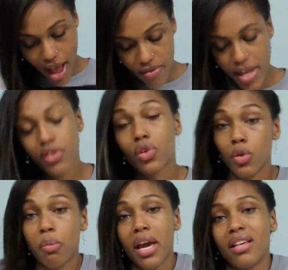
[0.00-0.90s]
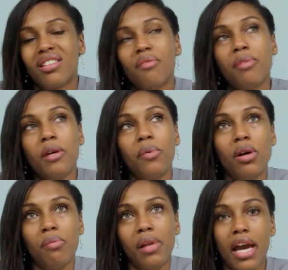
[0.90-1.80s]
And then toothpaste. Some
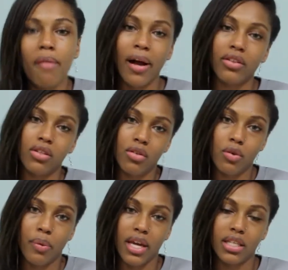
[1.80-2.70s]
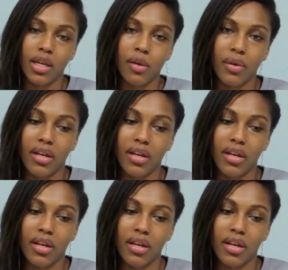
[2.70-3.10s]
people complain about the toothpaste here